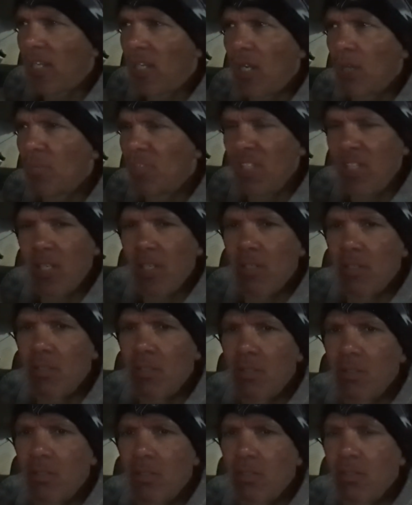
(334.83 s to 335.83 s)
that comes in.
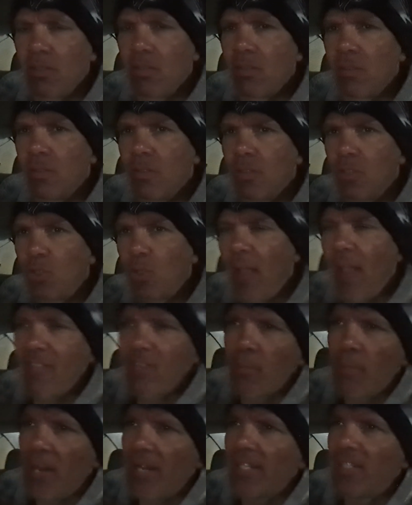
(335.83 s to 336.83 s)
So
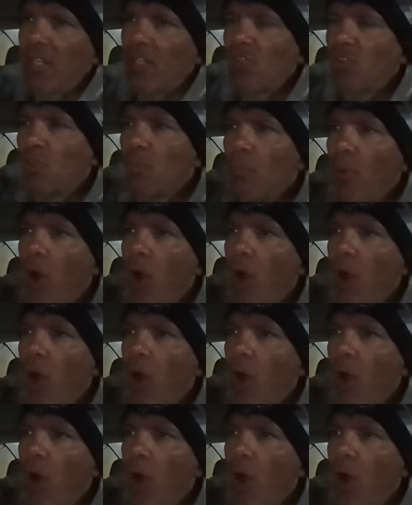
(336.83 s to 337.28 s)
everybody touches the